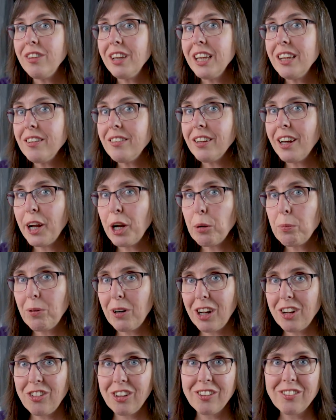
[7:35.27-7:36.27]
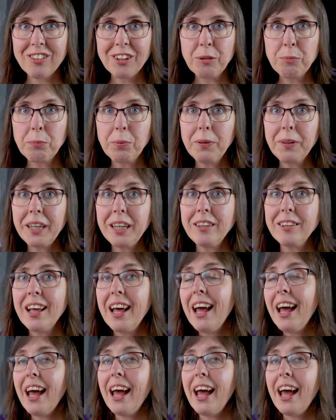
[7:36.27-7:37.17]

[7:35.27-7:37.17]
the entire project's complete,